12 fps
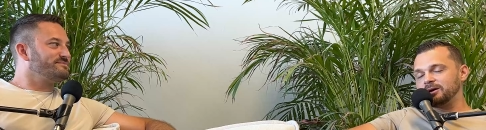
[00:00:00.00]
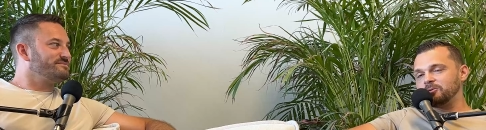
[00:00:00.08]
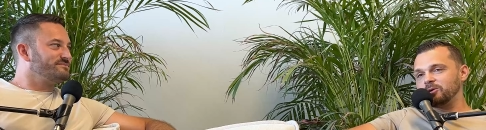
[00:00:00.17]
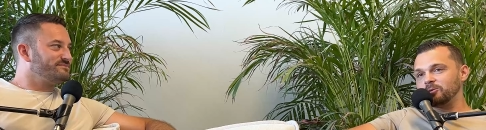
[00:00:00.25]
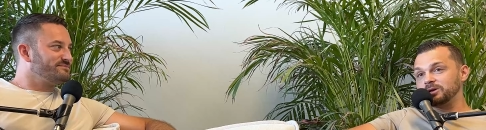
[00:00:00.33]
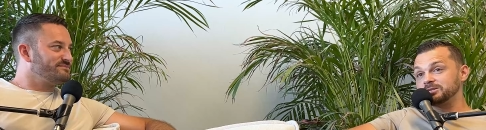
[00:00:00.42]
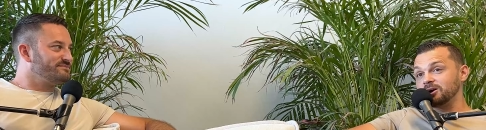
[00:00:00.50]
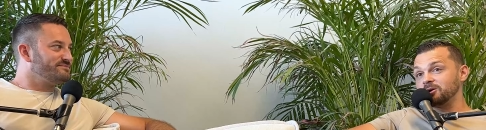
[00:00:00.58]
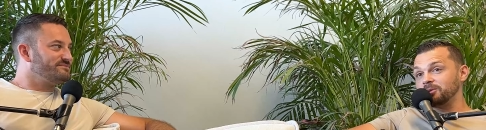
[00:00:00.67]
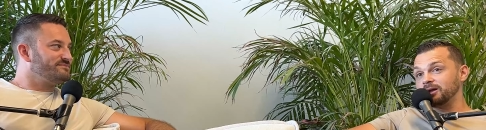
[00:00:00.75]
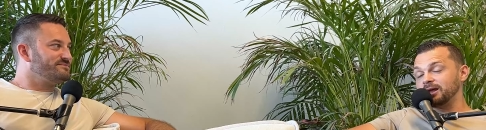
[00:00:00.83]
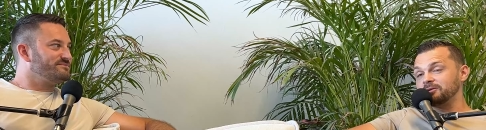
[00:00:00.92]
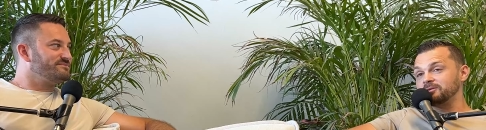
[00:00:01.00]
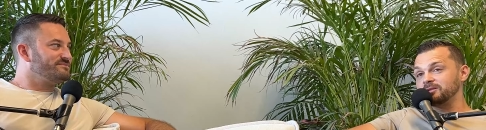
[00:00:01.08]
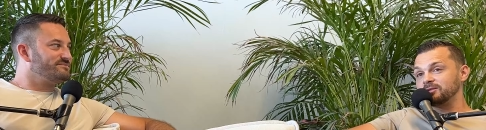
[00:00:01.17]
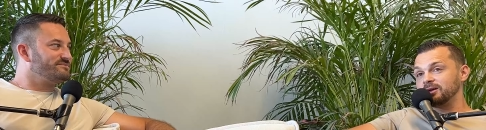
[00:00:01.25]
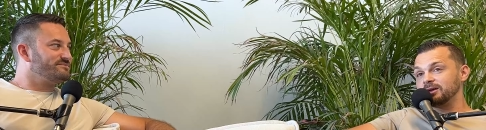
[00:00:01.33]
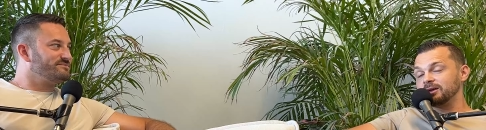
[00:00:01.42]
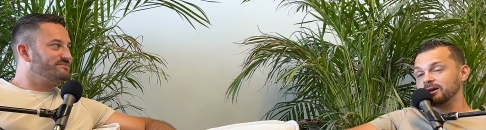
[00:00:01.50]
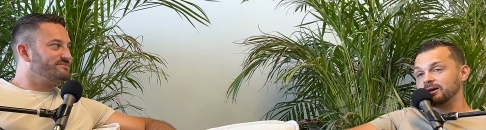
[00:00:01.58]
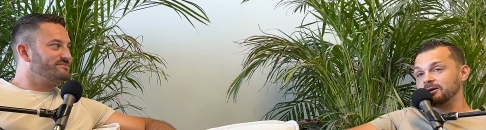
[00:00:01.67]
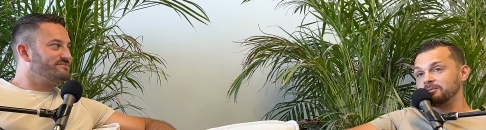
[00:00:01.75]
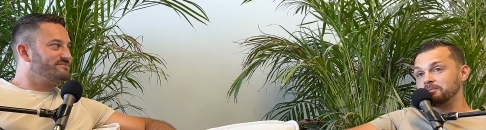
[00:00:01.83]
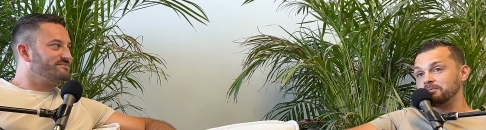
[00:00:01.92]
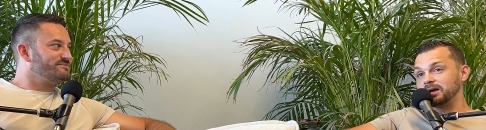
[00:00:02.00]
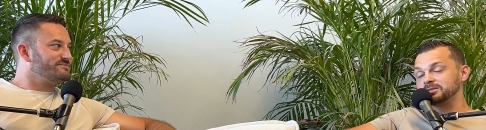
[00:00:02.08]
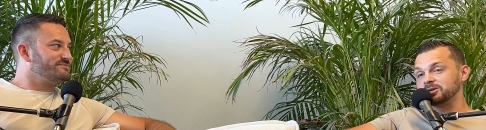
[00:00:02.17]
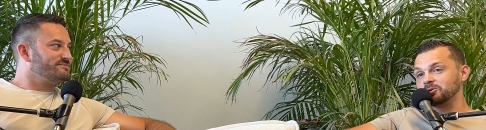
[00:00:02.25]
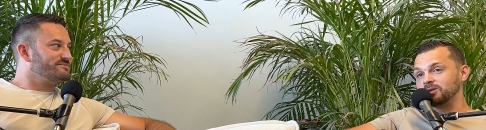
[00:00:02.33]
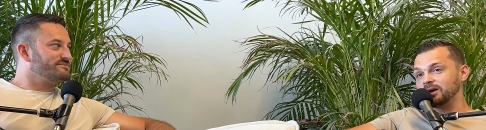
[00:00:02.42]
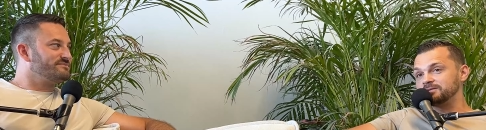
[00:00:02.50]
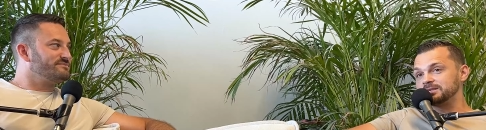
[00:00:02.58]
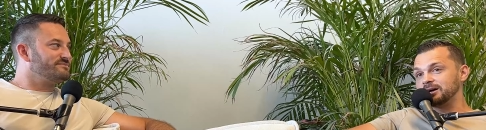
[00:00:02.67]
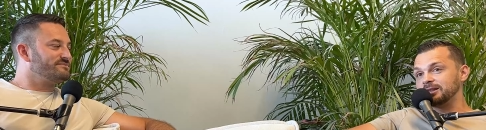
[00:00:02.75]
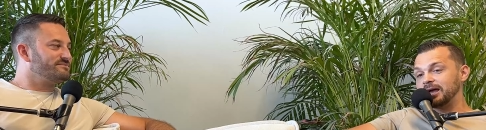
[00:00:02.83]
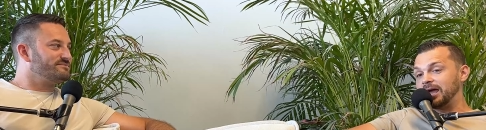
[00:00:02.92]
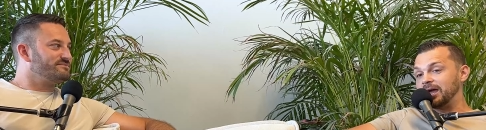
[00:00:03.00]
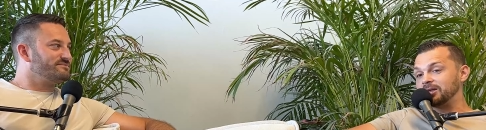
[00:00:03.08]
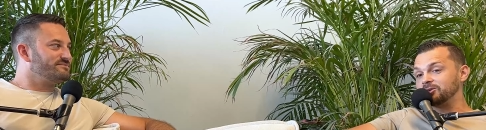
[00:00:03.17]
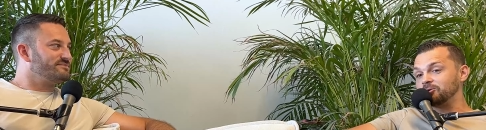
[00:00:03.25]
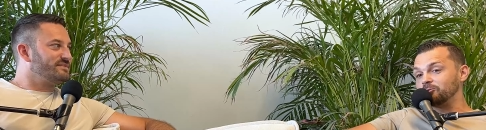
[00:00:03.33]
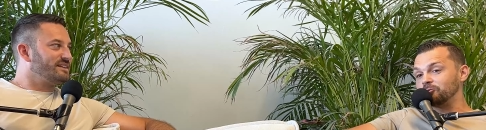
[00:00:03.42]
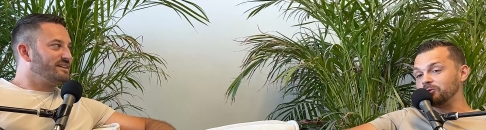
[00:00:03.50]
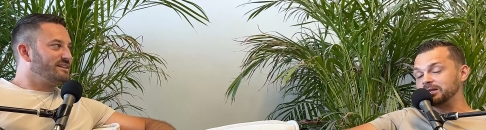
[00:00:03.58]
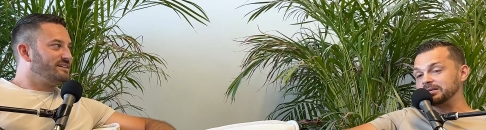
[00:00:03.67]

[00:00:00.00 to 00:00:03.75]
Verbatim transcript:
Speaker 1: where we talk about everything Mexico lifestyle and real